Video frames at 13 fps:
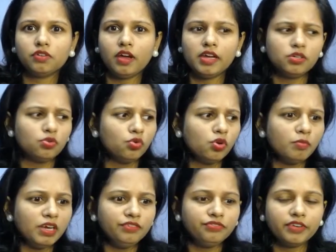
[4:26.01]
I told
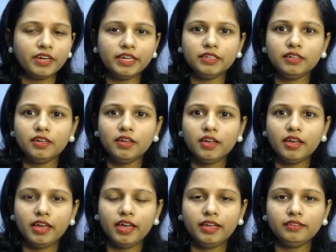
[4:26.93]
my friend,
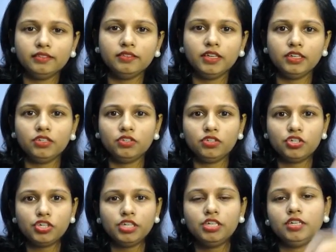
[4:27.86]
and then
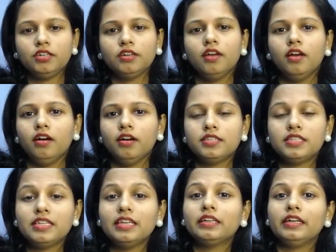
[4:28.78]
she uh,
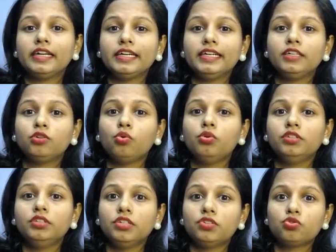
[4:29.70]
secretly
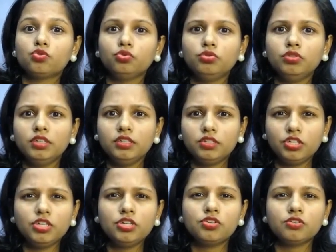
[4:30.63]
told this to the
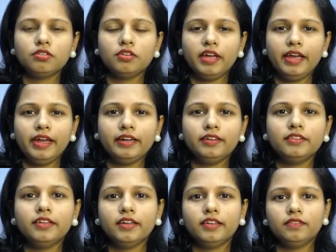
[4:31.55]
teacher, and
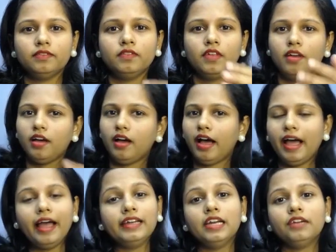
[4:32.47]
then uh,
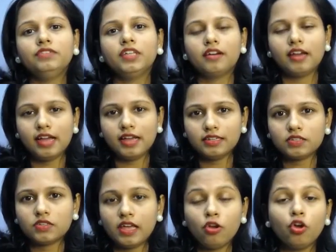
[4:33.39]
I left the
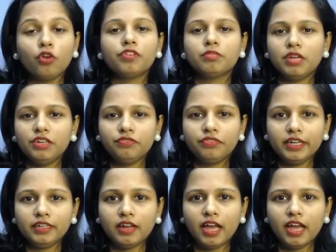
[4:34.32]
class along with my friend.